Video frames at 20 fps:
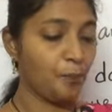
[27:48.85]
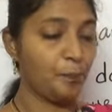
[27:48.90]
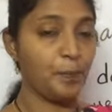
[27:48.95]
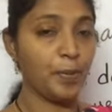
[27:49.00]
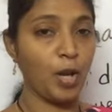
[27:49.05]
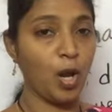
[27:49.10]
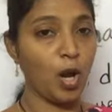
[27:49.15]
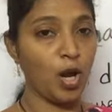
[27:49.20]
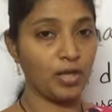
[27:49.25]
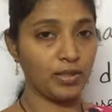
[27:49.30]

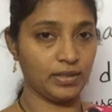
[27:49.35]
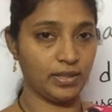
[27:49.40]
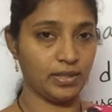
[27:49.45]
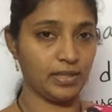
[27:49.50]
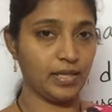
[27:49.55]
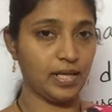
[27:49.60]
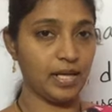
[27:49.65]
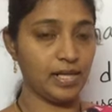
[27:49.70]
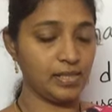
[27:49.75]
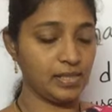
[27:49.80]
Plot,
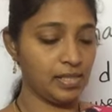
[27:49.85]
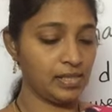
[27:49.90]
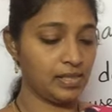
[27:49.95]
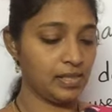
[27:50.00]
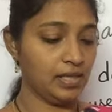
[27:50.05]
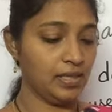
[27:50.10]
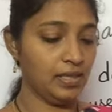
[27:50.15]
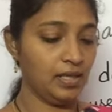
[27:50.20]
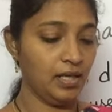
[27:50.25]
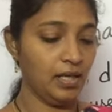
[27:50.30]
as I
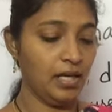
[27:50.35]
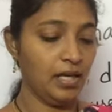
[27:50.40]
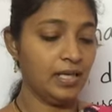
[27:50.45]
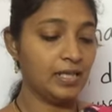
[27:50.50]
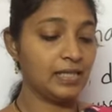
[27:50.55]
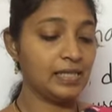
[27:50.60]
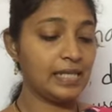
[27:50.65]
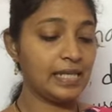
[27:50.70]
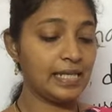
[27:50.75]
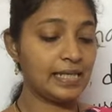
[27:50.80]
said,
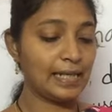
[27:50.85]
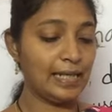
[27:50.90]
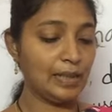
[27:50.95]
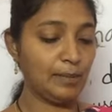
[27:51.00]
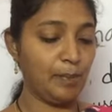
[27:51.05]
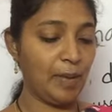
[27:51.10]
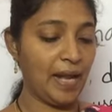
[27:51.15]
secret